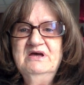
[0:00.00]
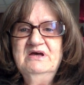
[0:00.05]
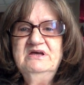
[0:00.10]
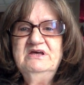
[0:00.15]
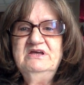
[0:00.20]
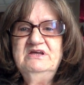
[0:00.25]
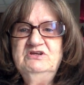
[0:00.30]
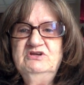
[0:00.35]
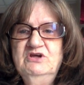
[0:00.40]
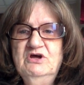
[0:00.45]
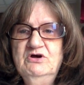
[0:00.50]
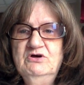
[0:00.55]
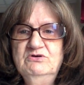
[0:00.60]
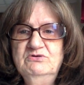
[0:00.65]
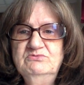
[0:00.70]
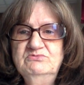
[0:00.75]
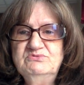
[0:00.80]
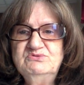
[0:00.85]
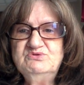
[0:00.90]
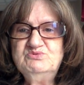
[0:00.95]
He
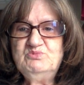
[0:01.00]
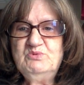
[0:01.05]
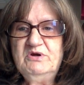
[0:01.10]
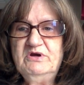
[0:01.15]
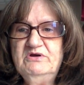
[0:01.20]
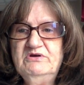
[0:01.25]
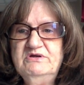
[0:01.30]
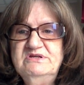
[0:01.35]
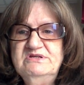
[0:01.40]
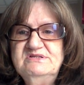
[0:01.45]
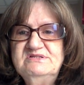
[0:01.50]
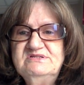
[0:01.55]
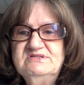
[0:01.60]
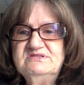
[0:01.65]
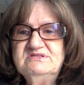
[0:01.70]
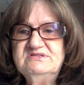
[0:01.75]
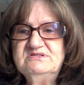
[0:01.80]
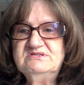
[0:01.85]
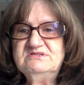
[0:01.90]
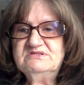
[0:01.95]
knows where he's
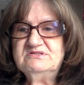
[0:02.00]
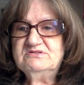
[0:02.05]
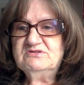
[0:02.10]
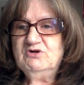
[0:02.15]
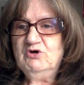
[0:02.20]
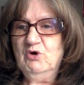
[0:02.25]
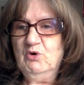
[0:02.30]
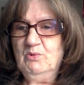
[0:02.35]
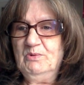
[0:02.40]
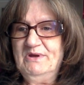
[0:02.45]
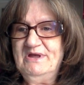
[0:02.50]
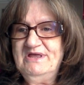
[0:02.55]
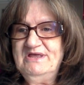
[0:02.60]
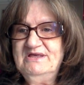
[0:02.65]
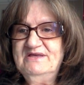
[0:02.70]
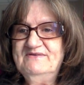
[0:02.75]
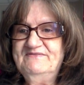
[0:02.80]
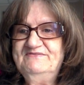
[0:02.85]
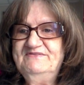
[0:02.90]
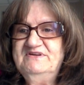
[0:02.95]

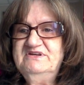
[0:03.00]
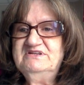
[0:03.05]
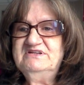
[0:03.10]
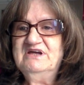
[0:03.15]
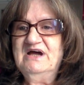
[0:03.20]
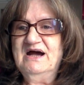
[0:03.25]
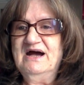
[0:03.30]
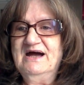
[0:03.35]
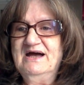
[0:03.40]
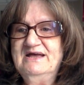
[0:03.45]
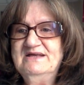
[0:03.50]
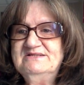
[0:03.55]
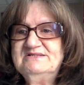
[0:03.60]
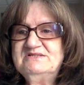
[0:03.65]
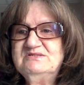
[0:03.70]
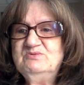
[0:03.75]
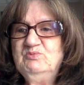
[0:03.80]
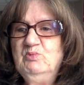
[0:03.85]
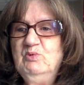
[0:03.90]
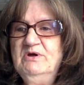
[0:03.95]
going if he
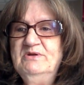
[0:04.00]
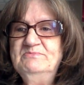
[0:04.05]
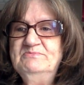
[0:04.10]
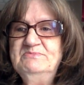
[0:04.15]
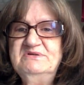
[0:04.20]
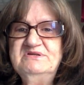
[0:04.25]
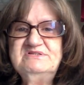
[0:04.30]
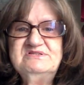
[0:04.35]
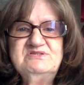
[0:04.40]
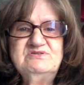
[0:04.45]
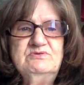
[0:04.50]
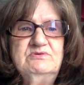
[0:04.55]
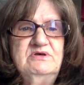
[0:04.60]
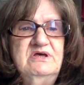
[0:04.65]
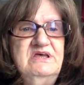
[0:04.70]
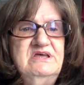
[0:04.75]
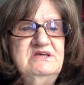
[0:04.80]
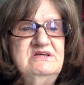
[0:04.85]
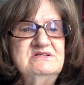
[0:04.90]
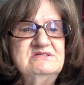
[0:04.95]
dies. One missile
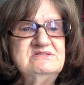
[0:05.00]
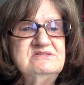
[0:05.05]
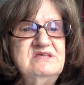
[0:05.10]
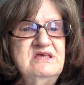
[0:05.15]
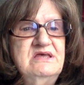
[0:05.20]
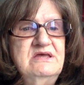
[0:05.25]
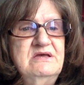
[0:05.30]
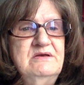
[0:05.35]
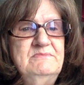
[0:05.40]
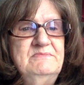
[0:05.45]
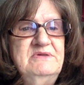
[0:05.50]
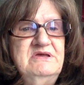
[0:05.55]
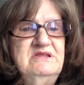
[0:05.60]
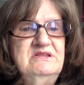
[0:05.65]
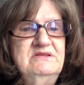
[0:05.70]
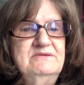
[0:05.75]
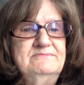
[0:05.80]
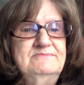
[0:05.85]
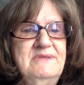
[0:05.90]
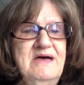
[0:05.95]
hits him
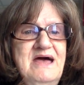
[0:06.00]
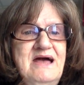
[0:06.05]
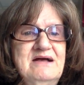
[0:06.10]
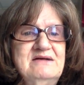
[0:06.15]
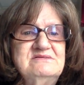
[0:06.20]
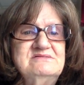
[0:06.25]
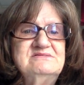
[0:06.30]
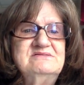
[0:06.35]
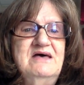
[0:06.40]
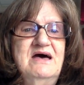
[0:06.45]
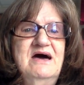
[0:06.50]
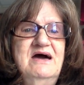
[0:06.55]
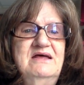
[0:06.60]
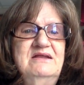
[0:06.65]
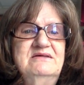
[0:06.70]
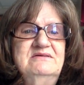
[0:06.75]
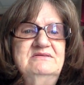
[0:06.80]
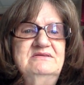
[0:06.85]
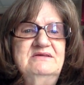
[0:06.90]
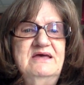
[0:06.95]
in the back side
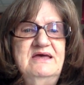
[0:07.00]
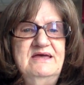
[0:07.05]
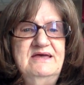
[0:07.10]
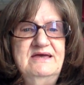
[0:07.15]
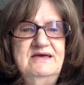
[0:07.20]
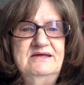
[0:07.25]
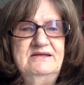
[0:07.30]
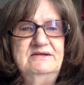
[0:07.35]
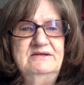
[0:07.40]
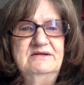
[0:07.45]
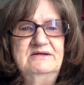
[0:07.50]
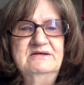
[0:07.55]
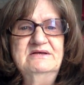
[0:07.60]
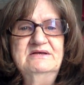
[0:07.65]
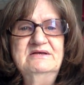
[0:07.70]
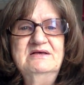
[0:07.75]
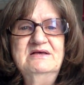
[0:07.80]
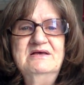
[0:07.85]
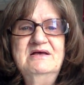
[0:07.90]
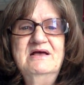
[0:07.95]
of the head,
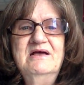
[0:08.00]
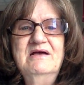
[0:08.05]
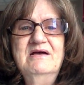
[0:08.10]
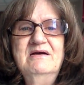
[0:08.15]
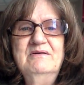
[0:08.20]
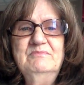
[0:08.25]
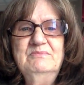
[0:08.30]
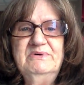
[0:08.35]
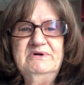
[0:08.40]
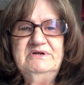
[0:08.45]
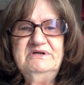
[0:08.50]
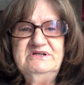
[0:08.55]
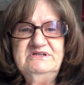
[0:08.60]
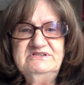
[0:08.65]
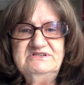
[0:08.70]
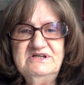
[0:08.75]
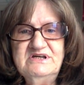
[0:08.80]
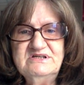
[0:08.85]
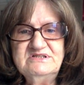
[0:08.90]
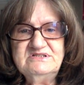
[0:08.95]
but
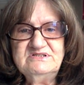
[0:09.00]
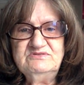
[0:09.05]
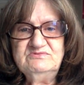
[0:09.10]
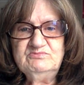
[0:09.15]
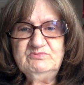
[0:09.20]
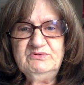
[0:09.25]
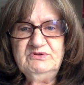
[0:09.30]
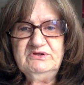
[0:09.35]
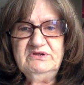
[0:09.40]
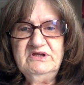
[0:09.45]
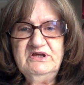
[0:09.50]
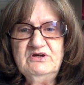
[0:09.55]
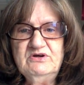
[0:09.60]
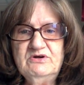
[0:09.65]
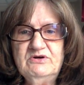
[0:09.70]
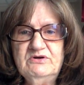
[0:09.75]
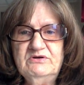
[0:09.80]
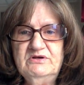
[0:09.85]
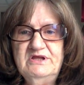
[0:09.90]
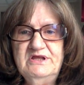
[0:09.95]
it doesn't really
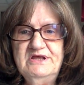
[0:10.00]
hurt